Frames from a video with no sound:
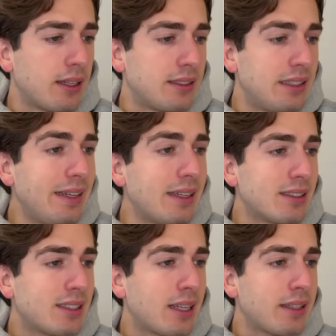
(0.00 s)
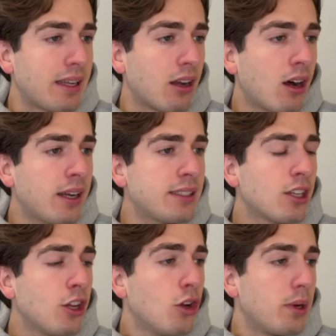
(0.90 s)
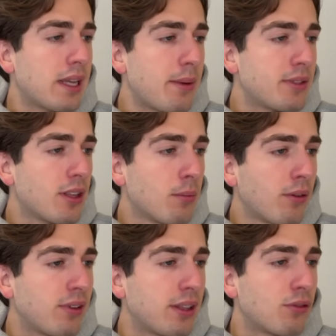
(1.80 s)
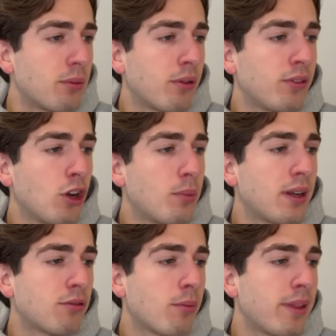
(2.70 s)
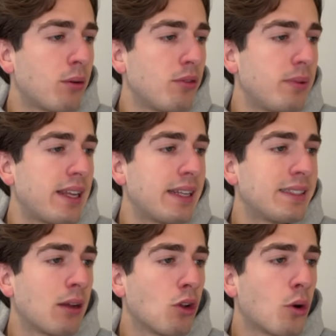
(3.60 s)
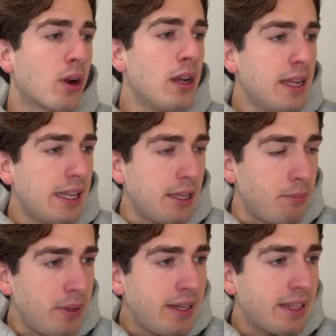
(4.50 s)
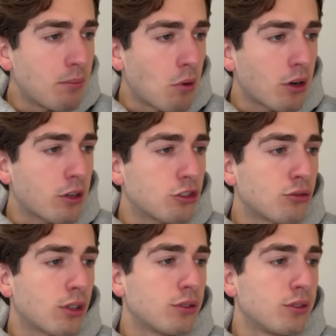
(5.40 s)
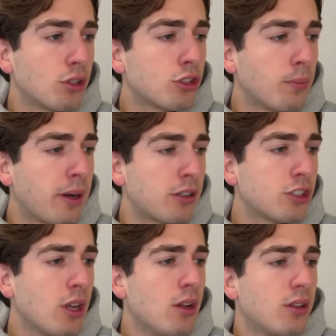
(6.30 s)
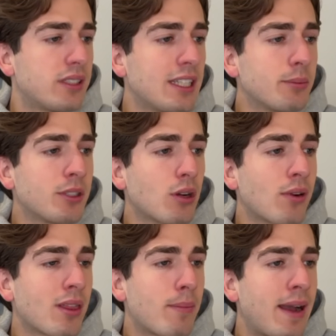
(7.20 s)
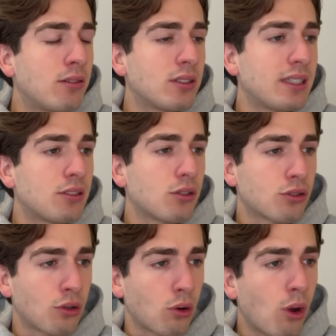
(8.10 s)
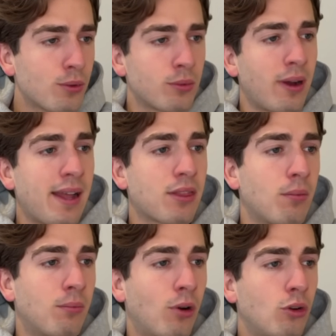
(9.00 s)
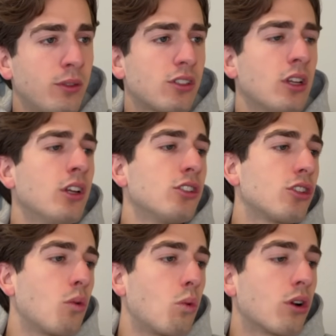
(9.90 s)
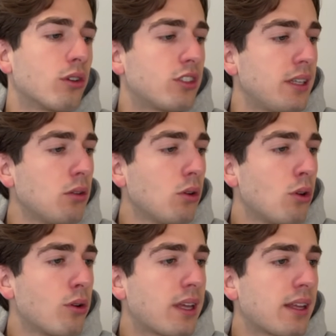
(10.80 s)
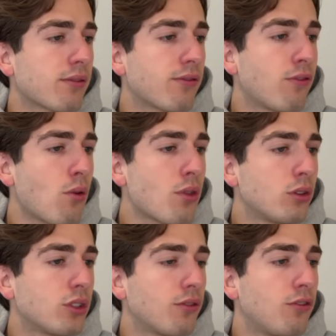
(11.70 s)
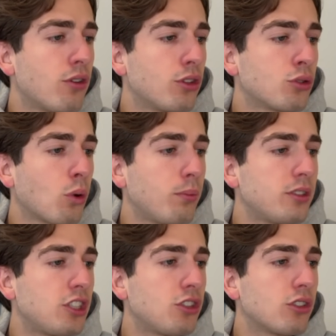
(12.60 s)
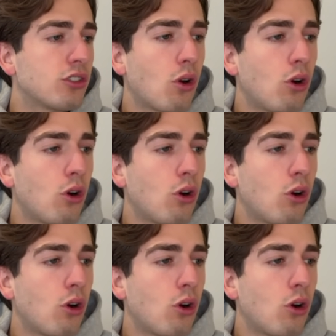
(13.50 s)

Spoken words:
descending highs. We came into the monthly and the free monthly open, and from there we've been heading down lower. Immediate market structure is also bearish. Sentiment around the pound is also not optimal at the moment, so we're still looking for those further short positions on